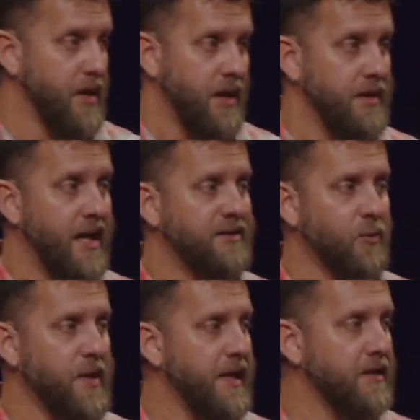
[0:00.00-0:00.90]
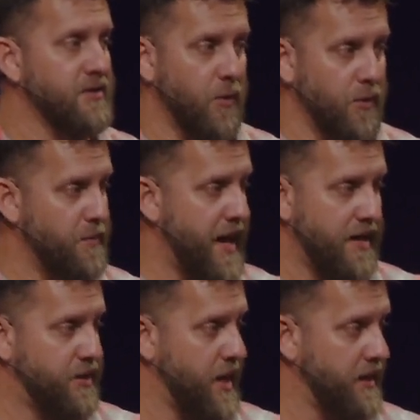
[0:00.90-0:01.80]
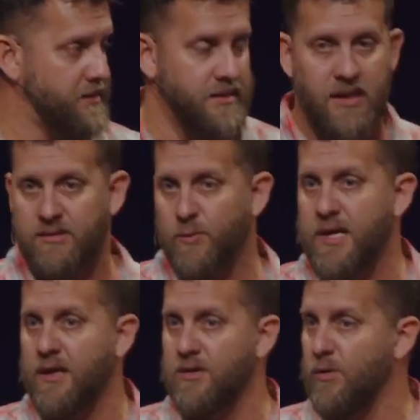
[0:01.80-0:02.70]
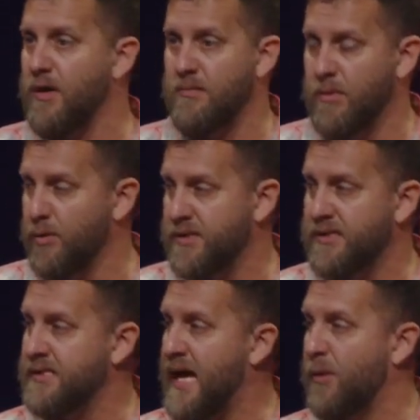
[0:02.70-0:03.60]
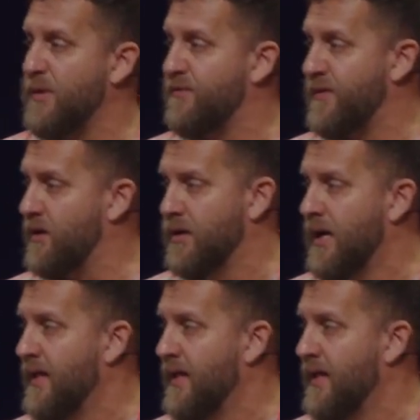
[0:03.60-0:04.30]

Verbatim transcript: But not that we ignore bad things and not that we ignore emotions and how we feel.